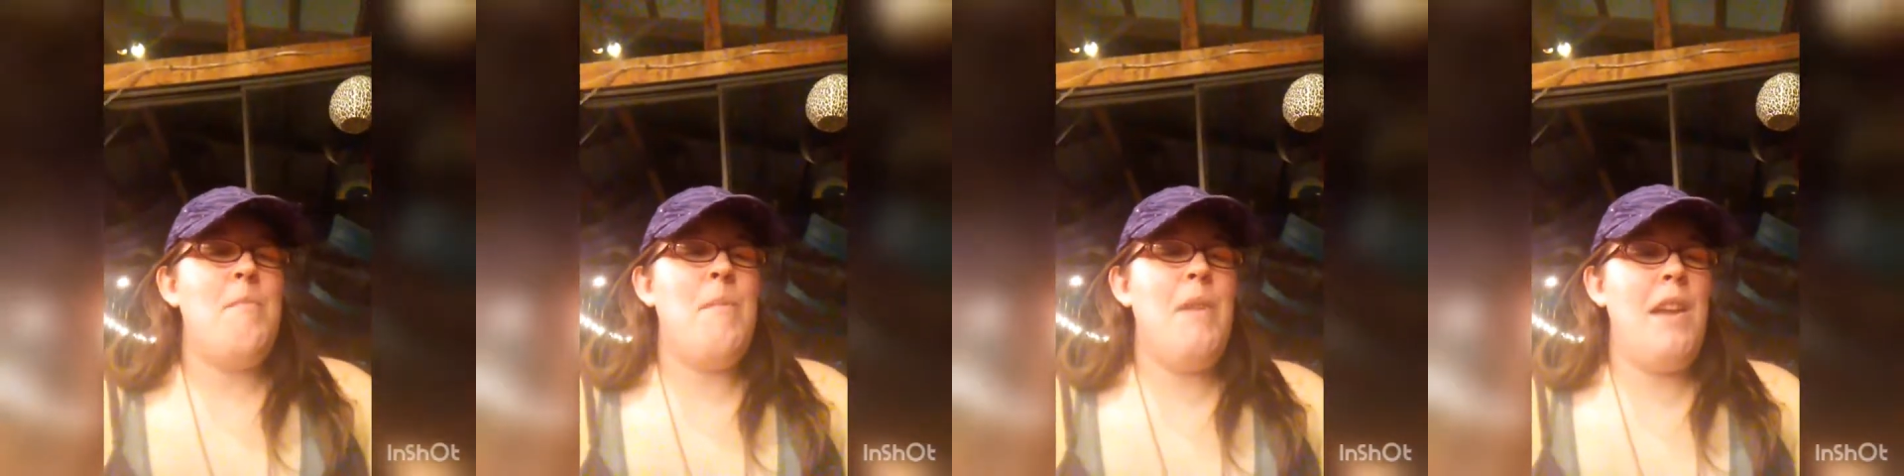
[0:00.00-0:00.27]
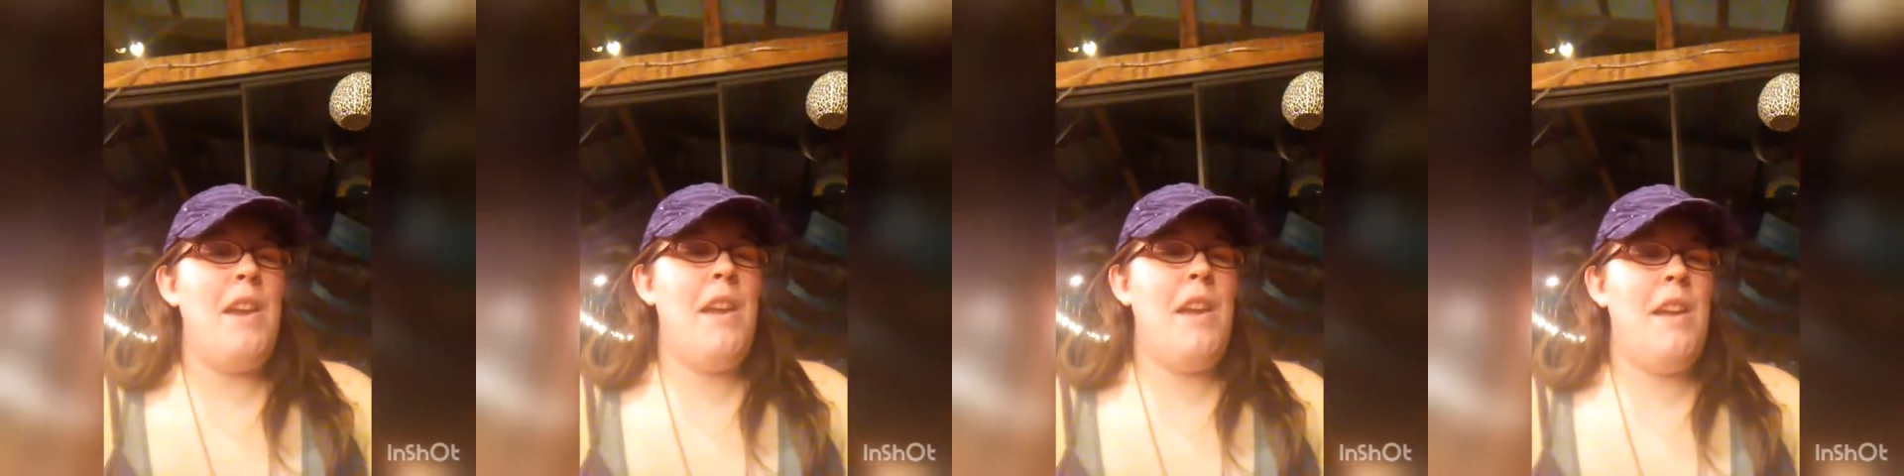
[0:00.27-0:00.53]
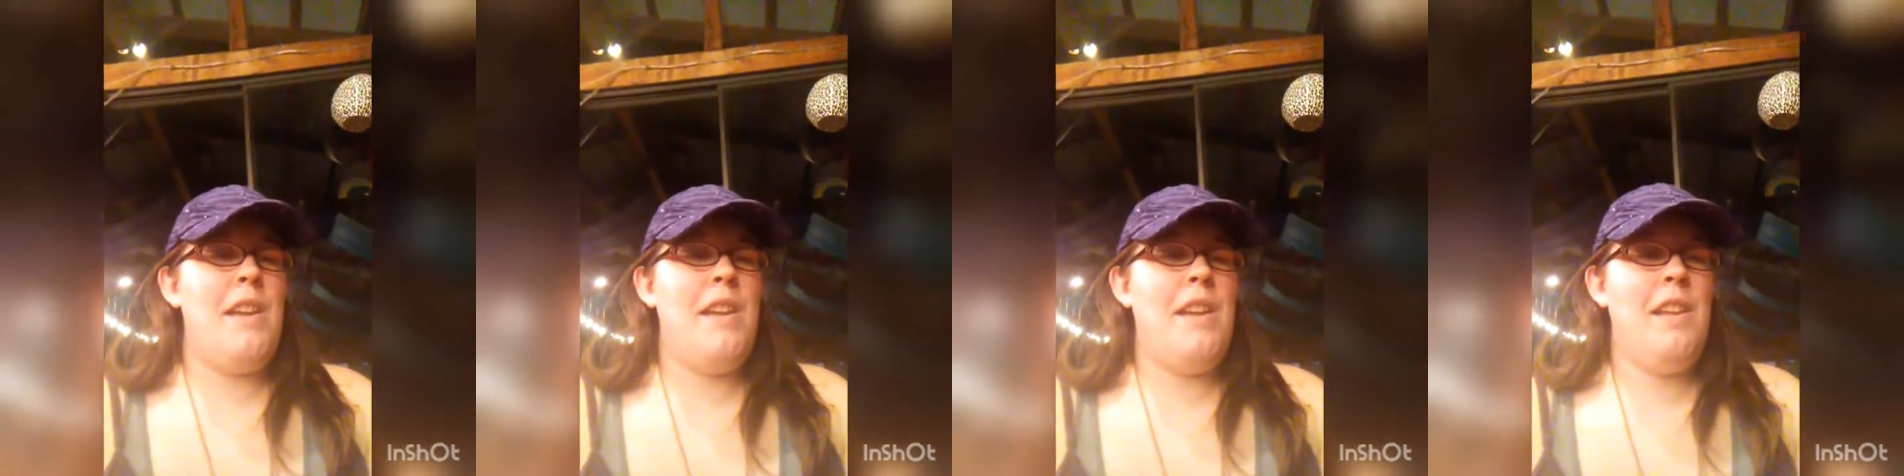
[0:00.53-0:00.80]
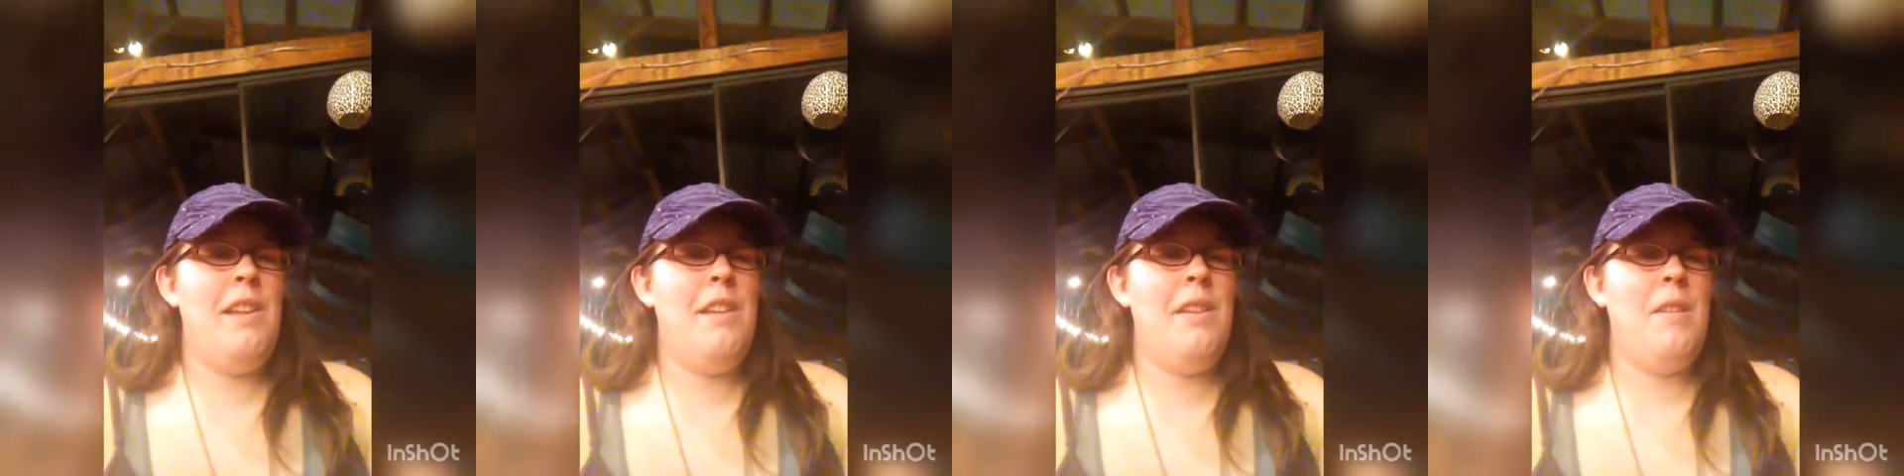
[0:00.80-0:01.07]
But, I
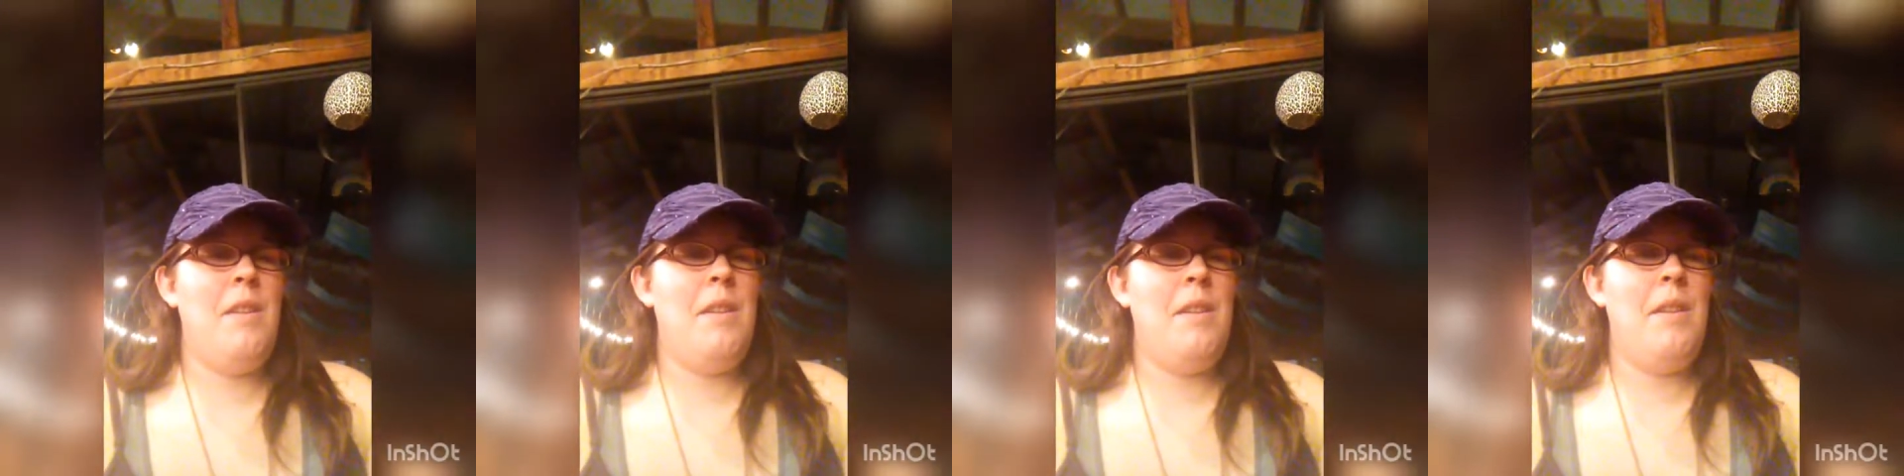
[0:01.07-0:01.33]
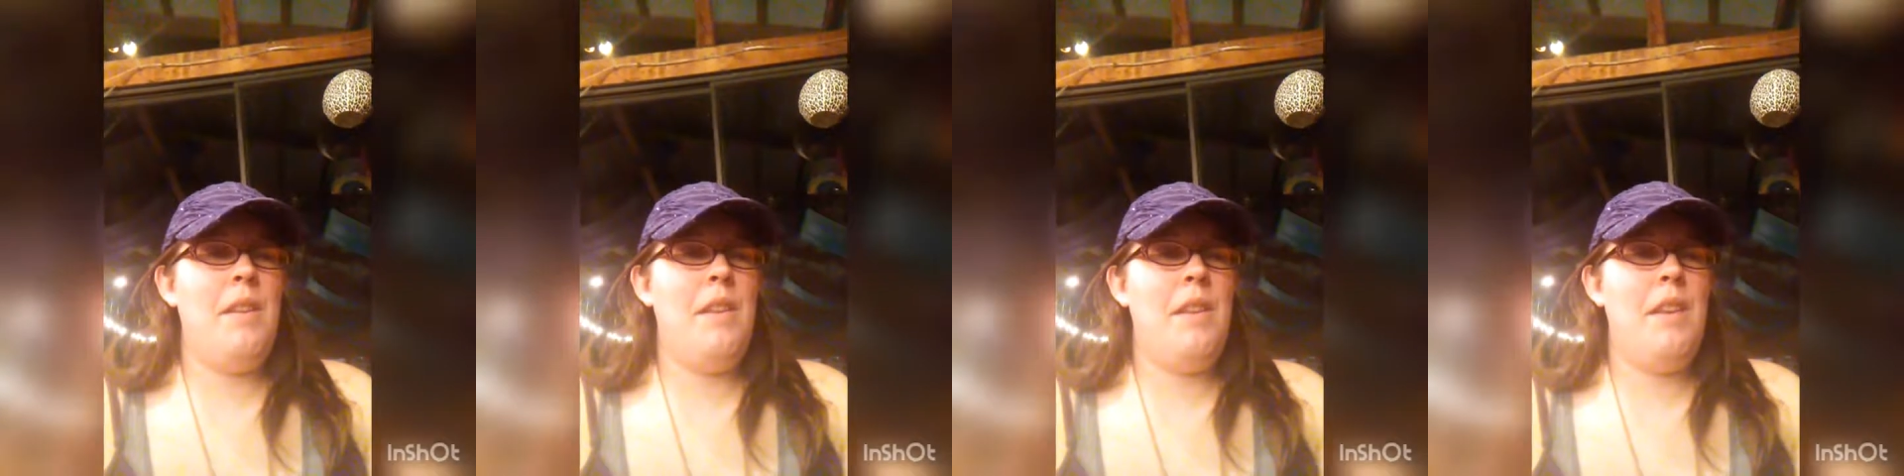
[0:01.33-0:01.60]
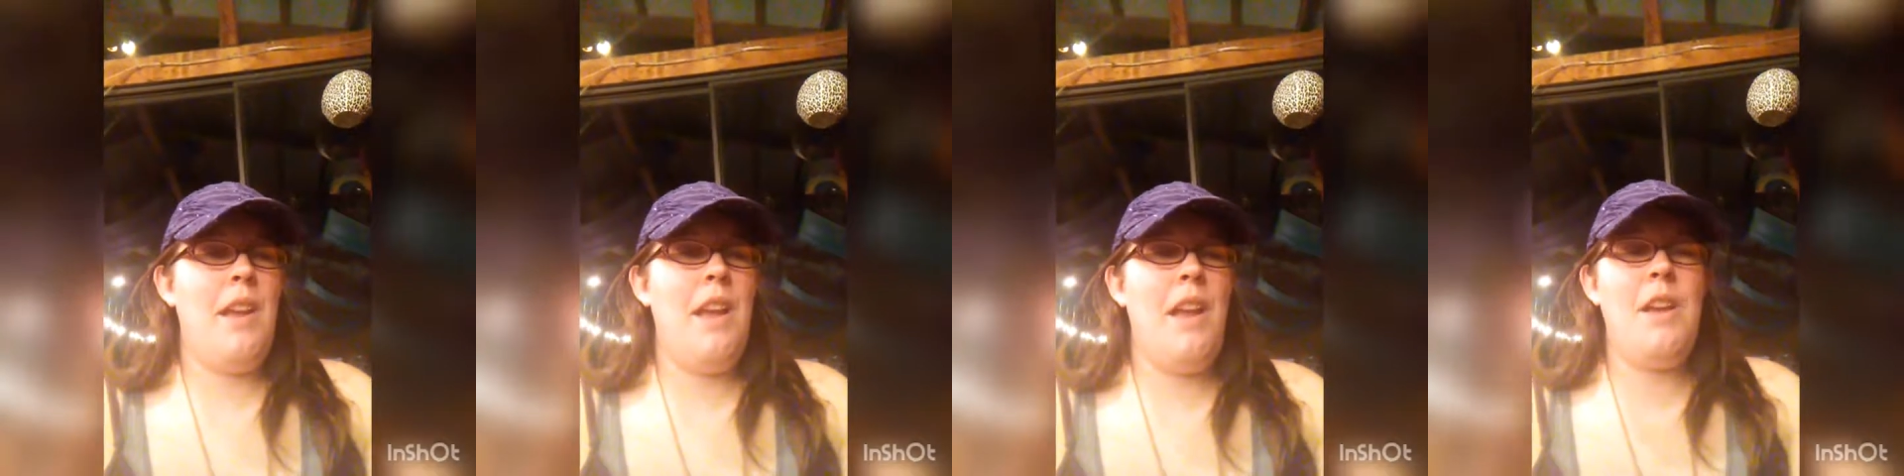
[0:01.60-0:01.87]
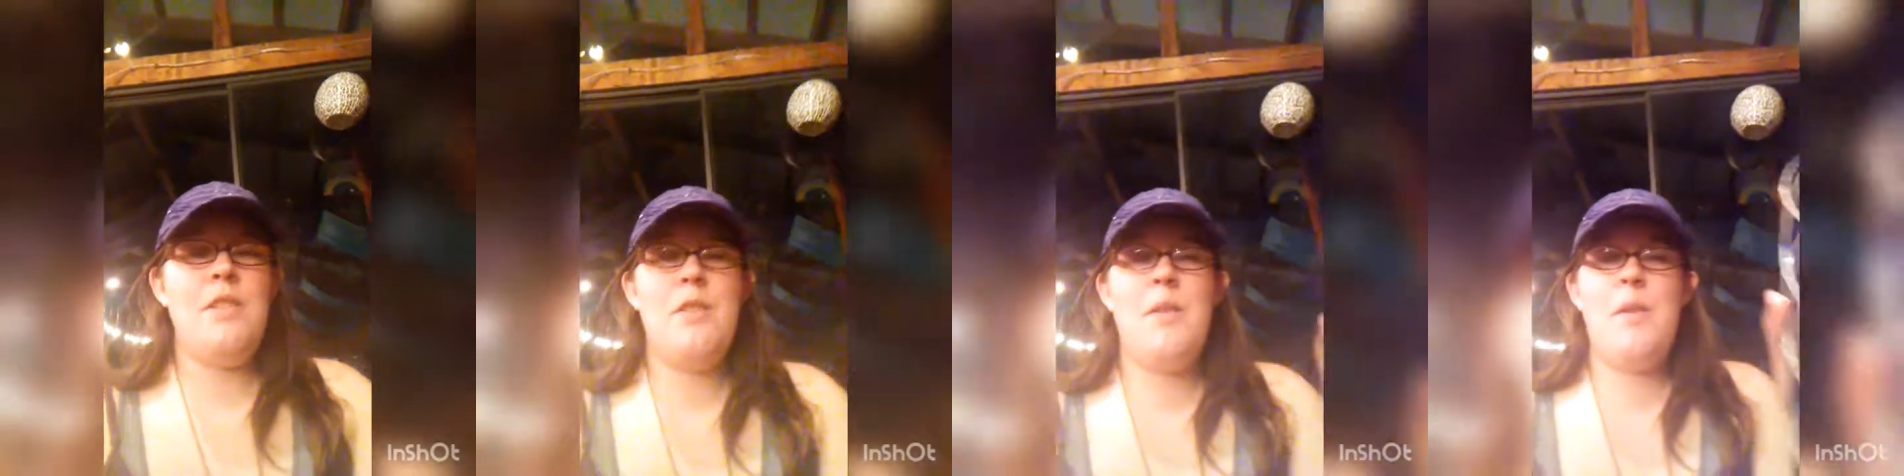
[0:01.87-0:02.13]

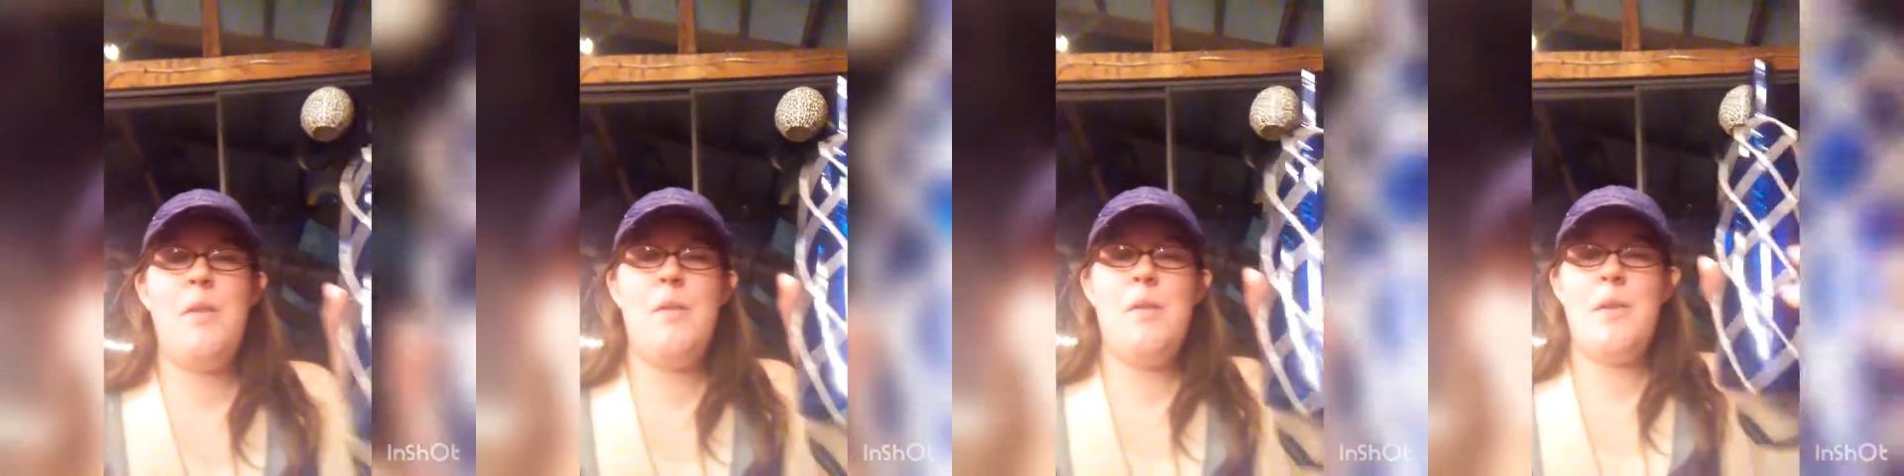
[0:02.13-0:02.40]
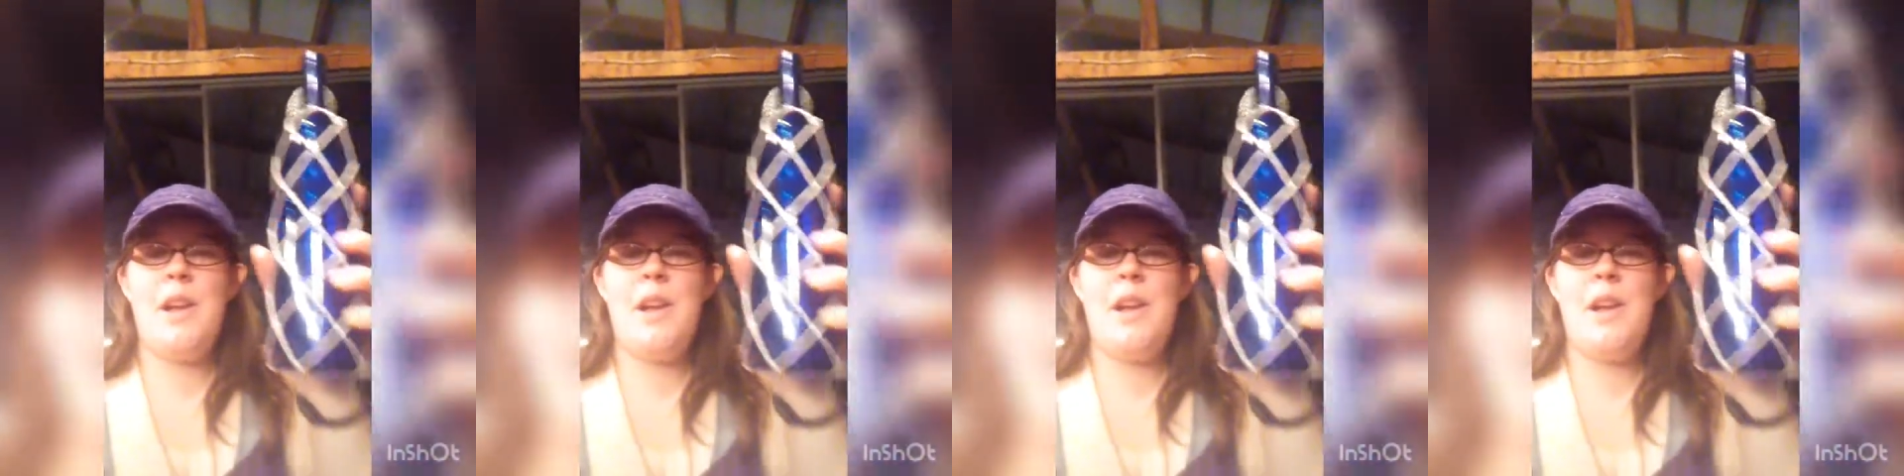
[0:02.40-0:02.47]
also